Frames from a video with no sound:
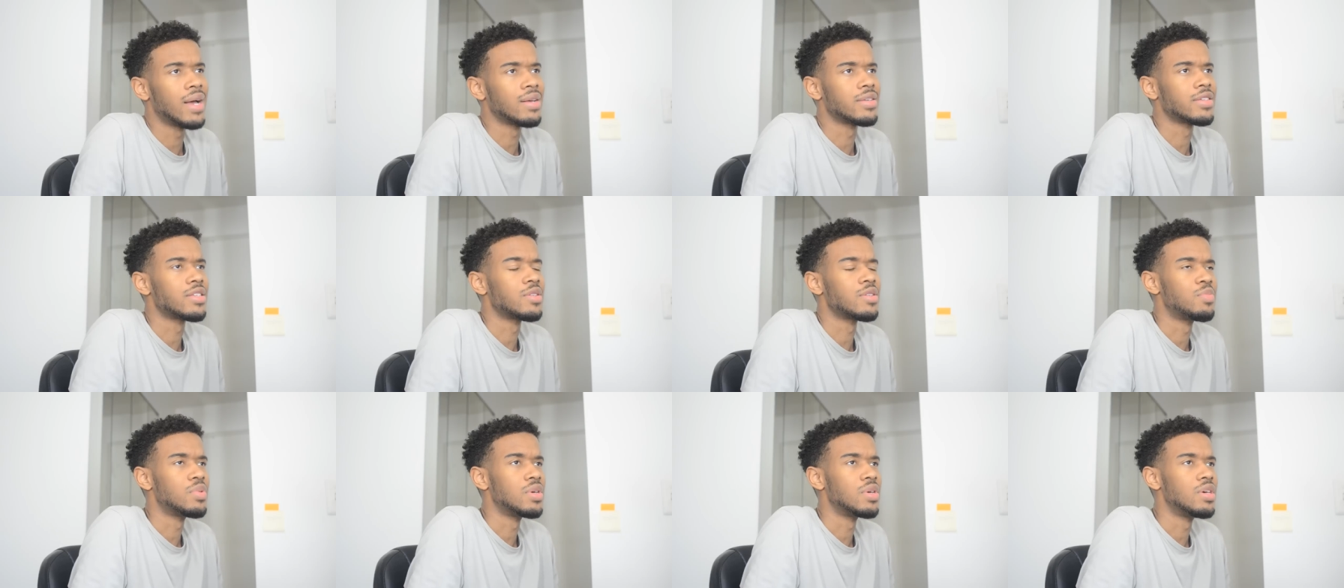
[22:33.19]

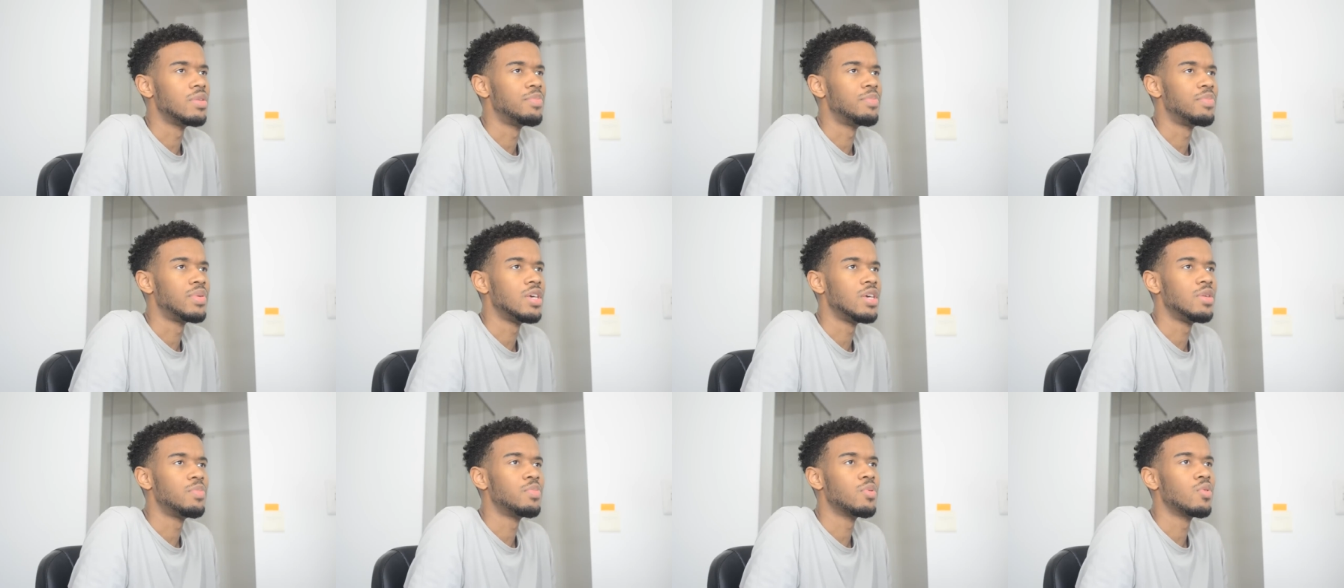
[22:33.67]
has to be
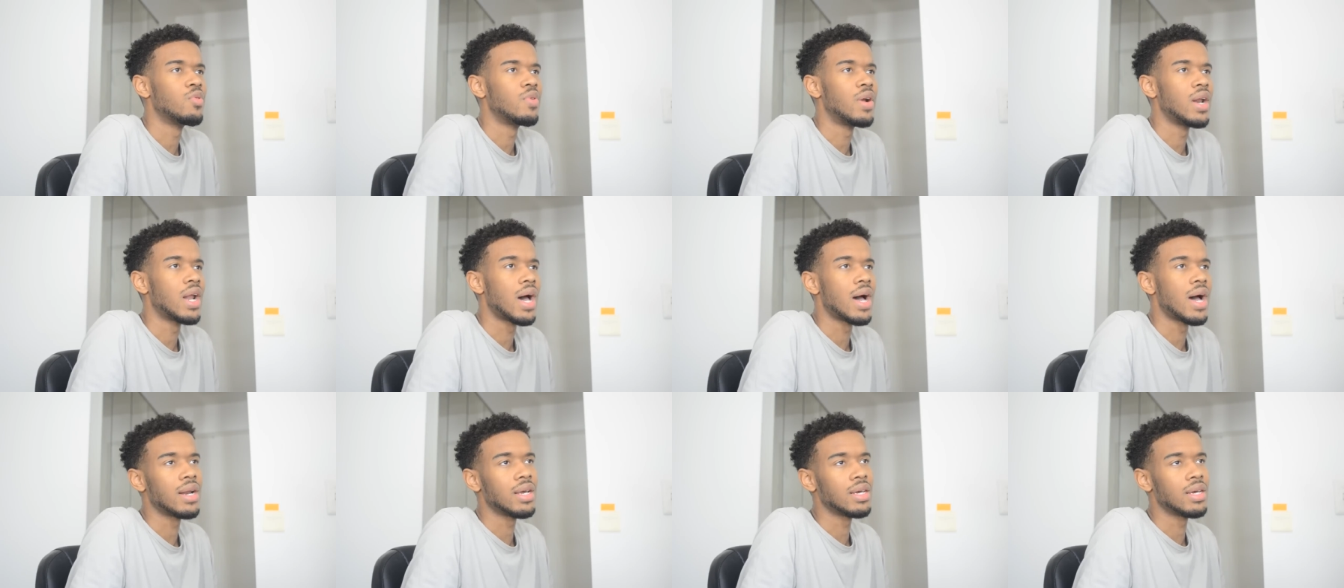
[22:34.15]
people
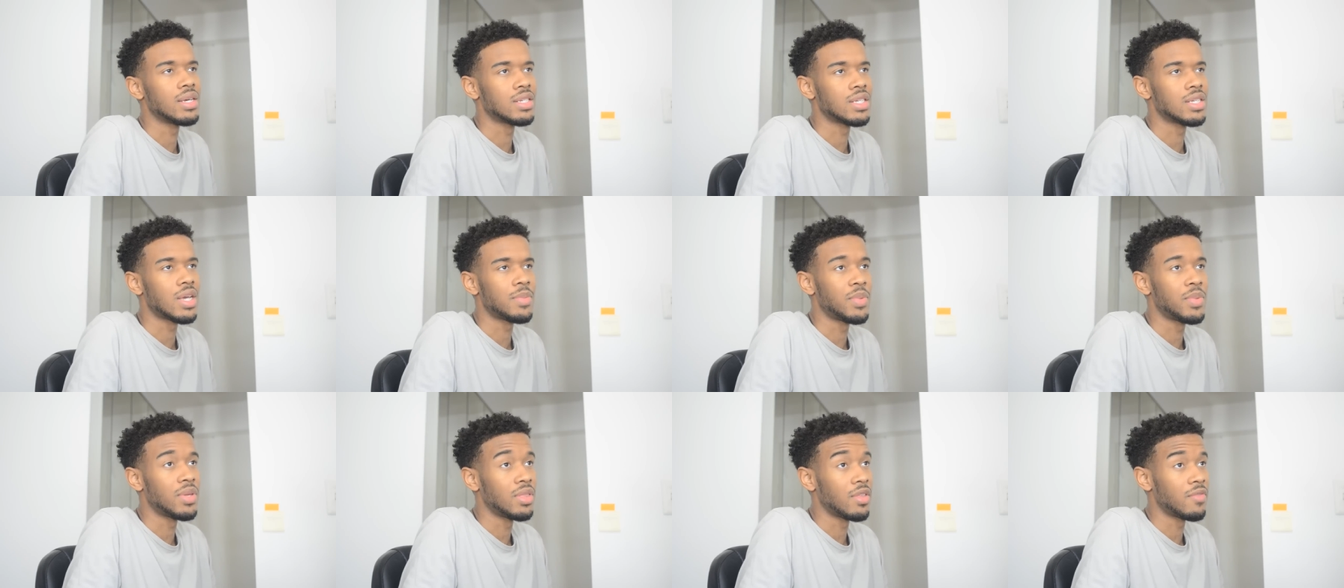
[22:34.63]
not
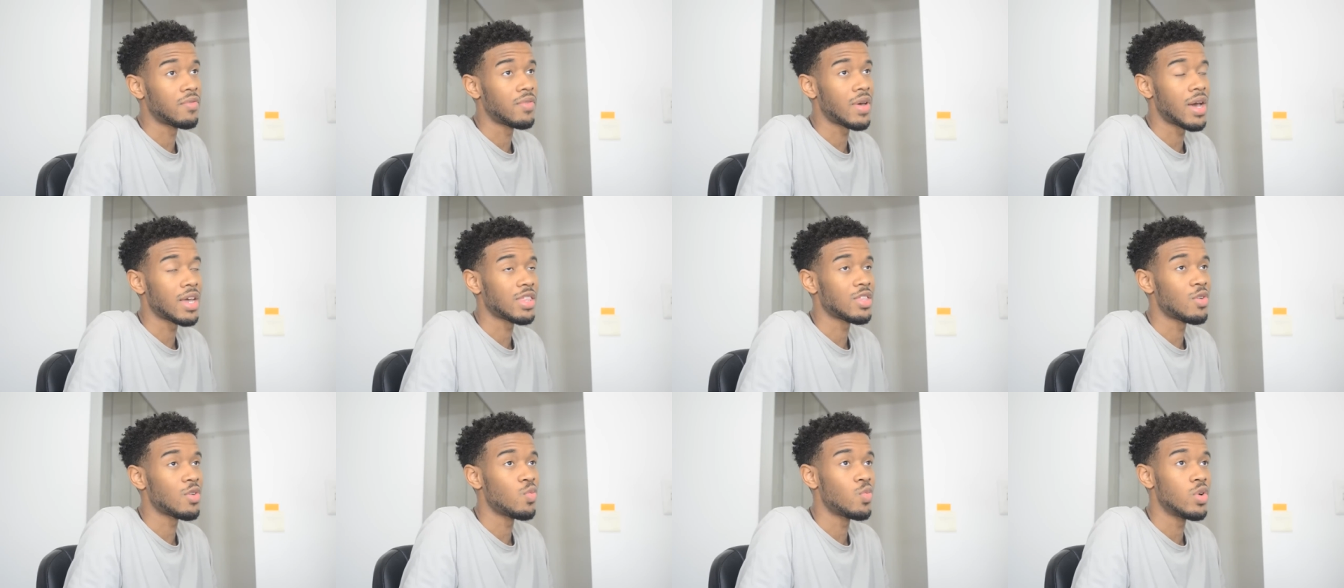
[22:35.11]
accepting the
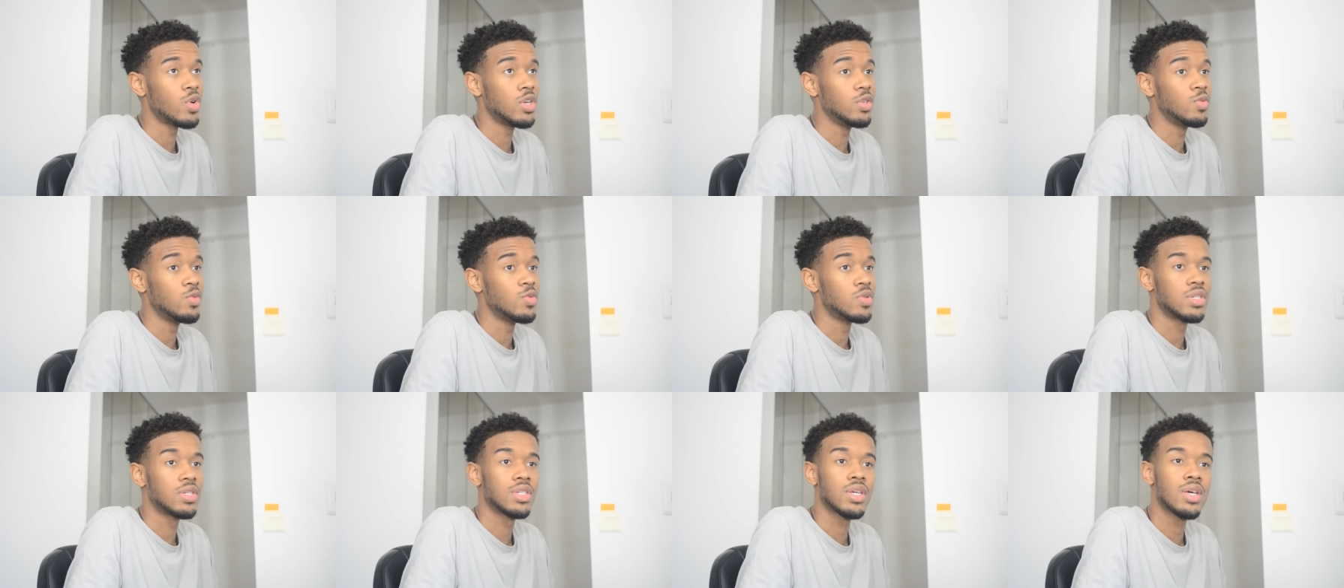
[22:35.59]
fact that what
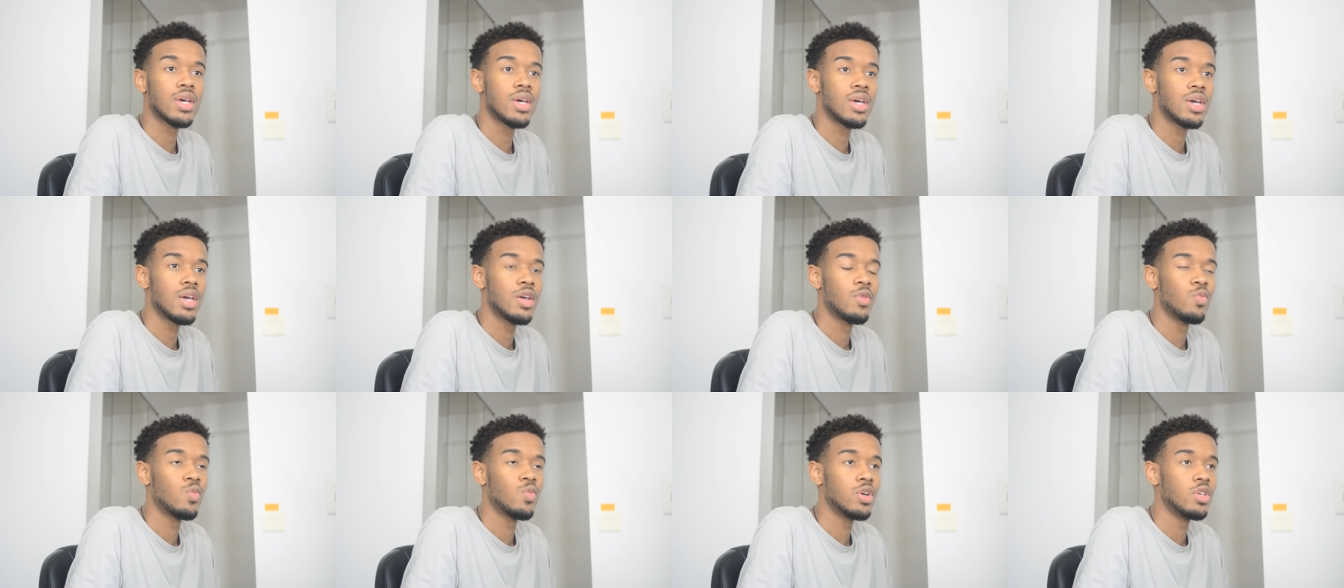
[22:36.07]
you
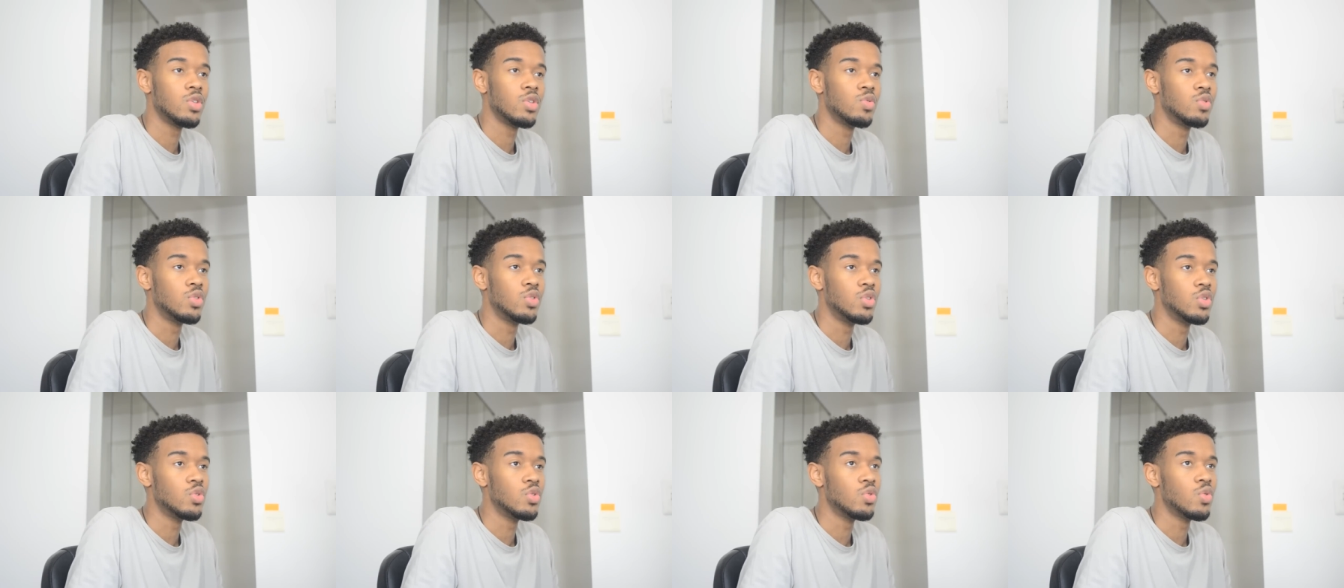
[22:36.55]
say and what you
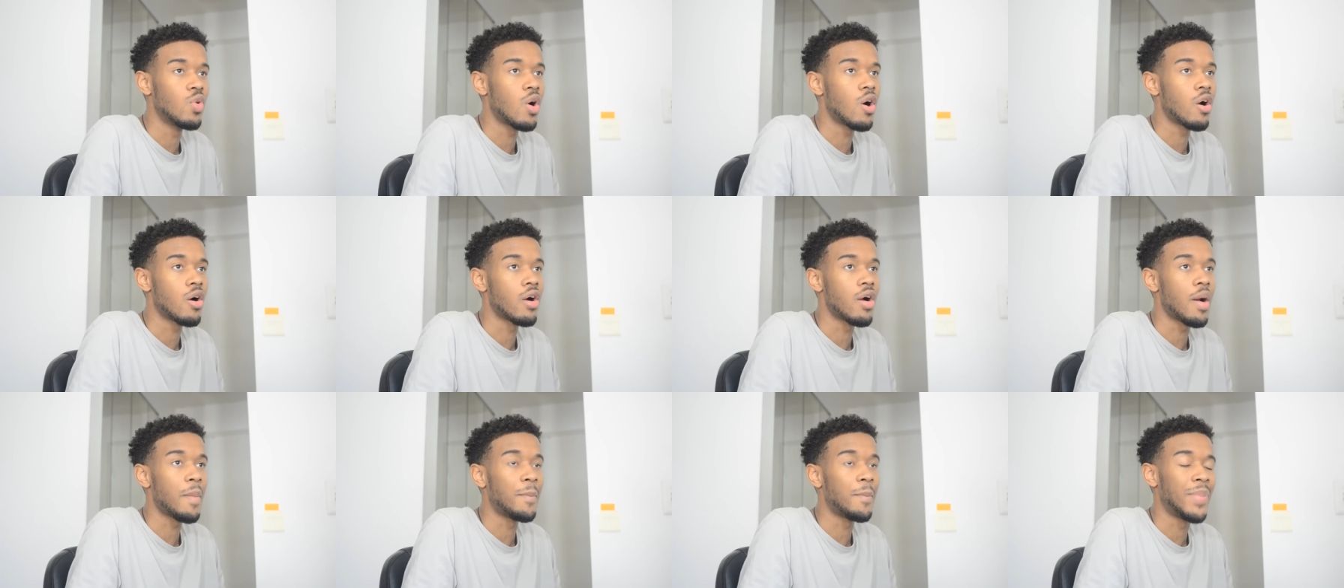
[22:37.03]
do
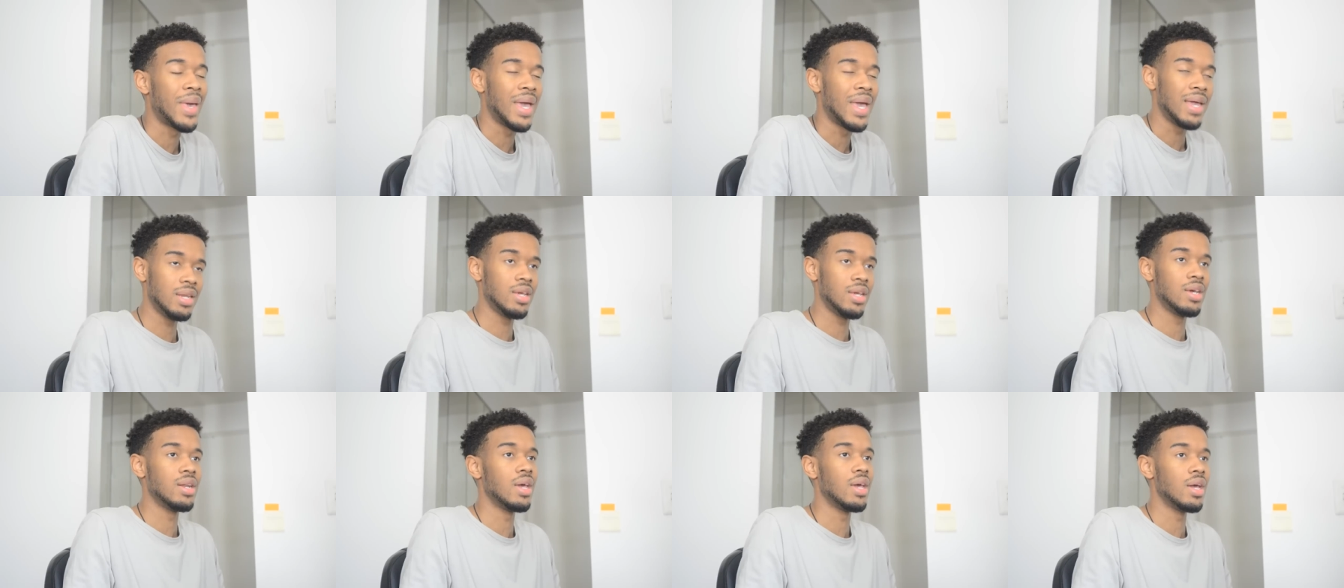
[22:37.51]
are
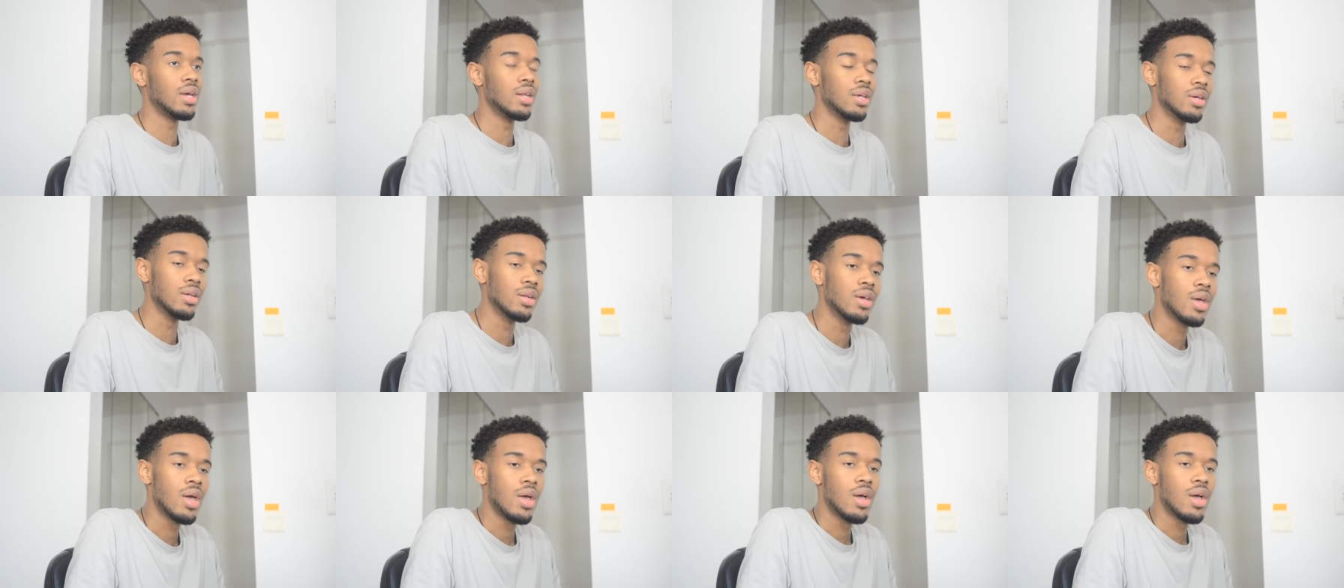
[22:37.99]

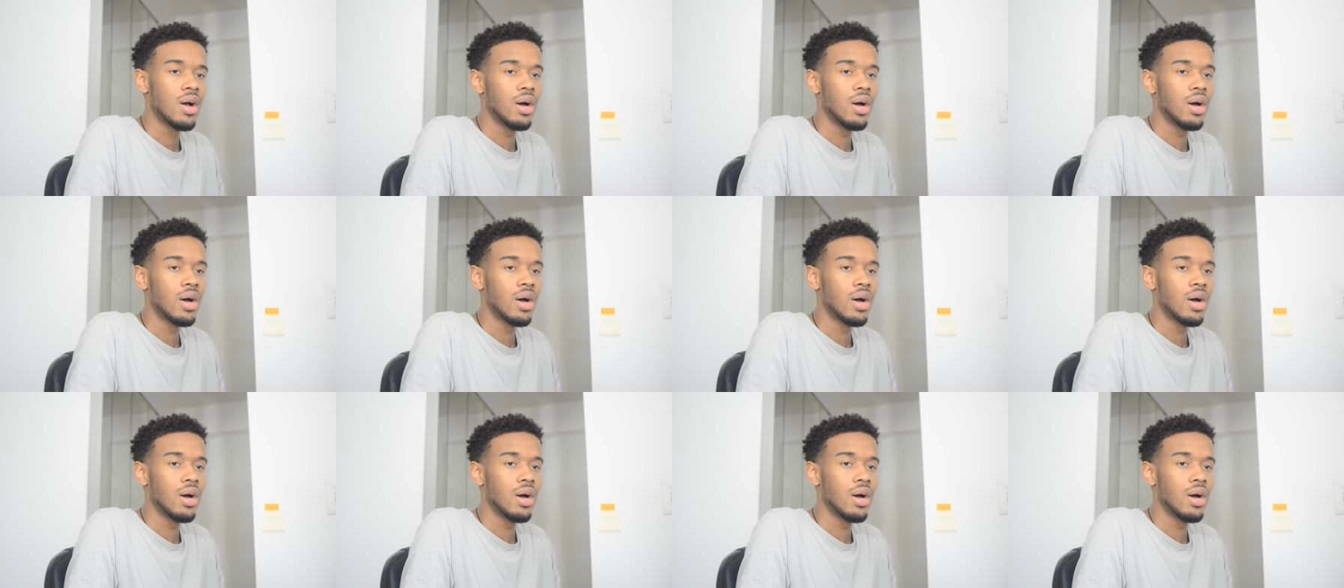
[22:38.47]
opinionated.